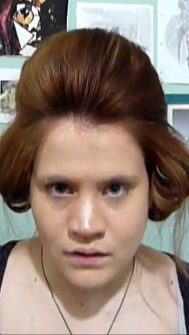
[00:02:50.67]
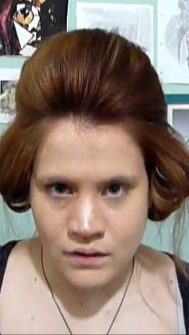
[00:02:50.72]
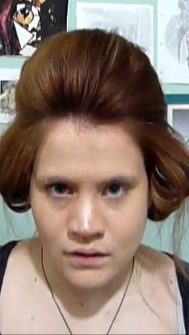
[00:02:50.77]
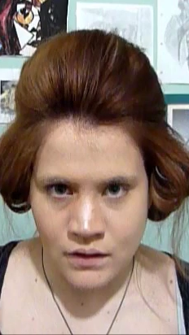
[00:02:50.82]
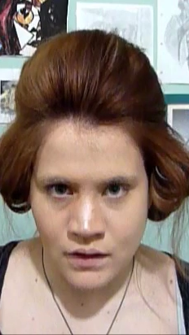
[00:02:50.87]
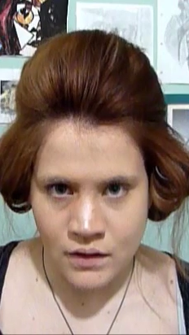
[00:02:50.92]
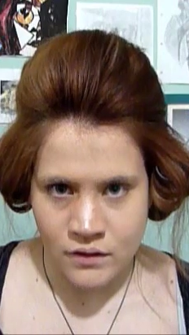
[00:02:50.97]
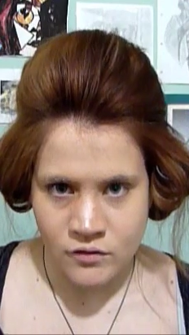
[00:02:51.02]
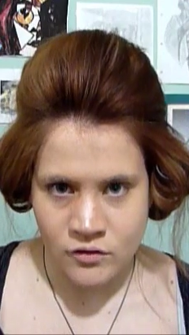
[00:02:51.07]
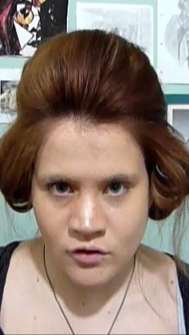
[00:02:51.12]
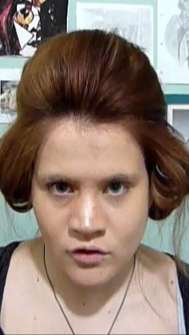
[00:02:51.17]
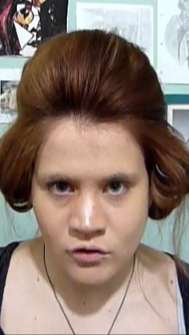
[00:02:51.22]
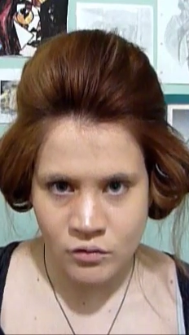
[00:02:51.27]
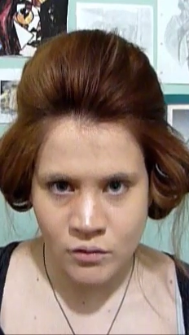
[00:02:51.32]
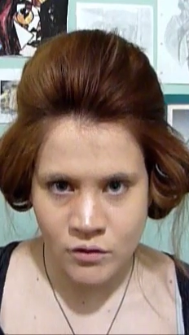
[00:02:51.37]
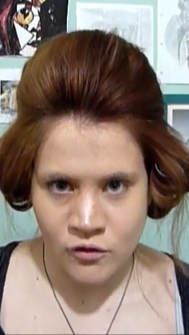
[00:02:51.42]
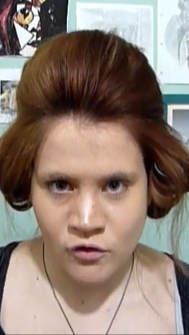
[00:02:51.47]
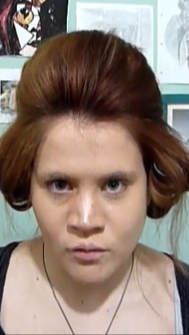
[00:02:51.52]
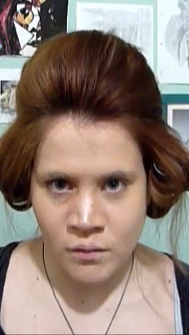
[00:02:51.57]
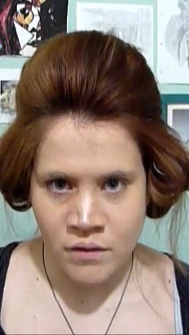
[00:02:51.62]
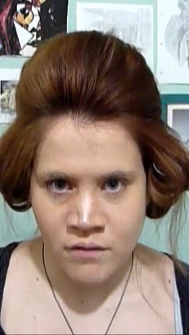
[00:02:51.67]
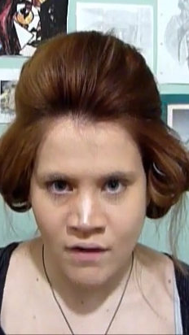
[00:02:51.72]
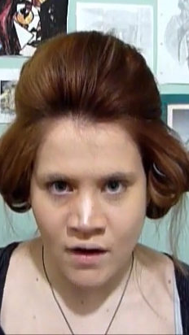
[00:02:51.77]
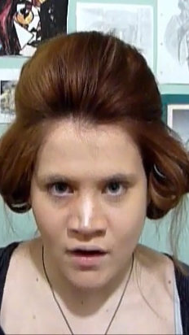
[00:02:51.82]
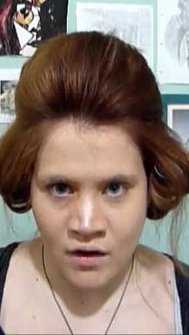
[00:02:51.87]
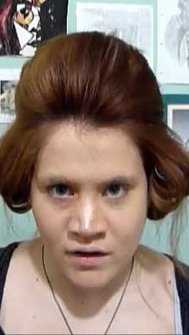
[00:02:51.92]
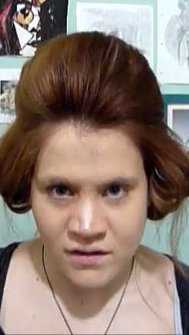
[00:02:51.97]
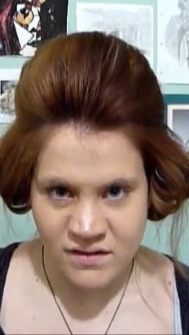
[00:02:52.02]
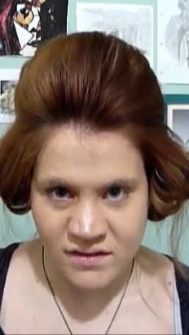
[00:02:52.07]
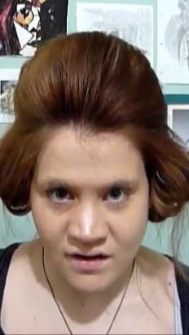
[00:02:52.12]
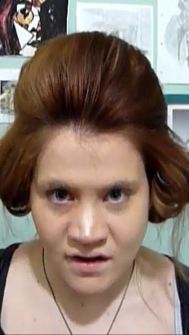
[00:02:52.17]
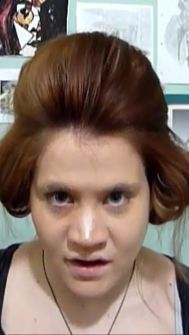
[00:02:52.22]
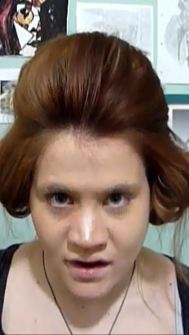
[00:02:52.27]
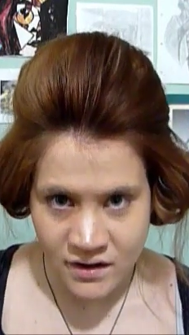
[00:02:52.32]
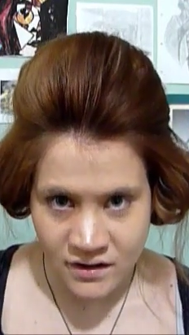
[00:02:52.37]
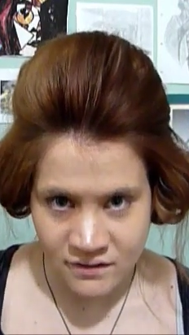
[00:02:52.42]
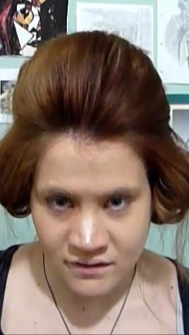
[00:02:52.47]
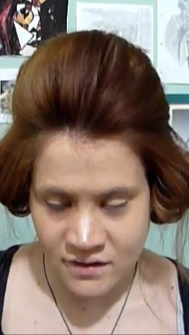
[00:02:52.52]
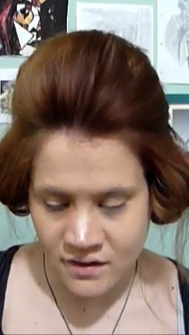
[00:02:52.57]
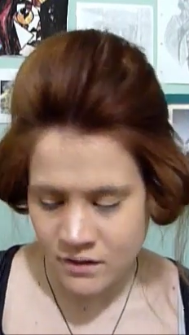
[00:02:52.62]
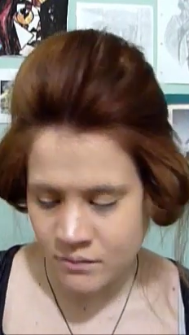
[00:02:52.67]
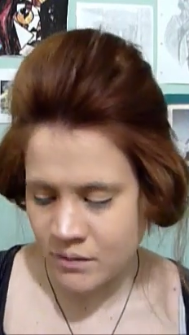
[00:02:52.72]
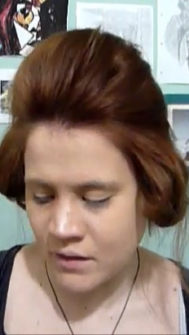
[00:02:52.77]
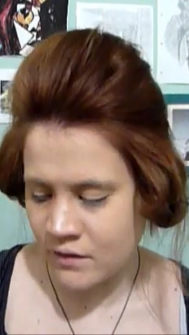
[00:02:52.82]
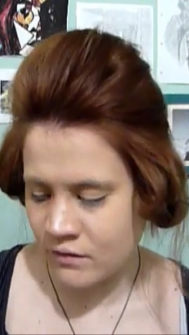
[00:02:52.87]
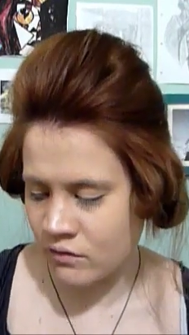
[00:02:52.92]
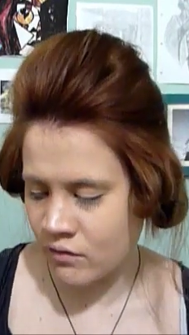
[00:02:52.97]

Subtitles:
Next, you just want to smooth it out a tiny, tiny bit.